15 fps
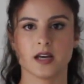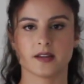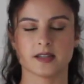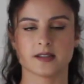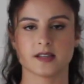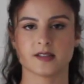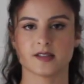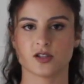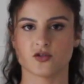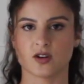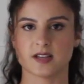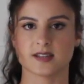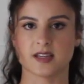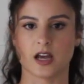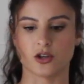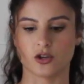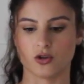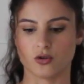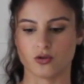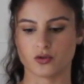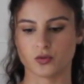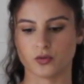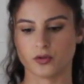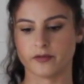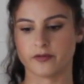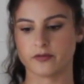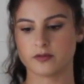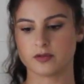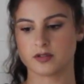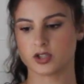This is a dress that you sort
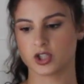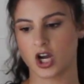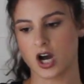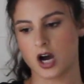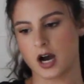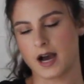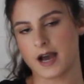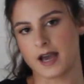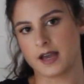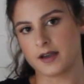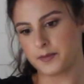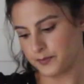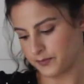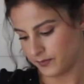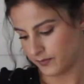of tie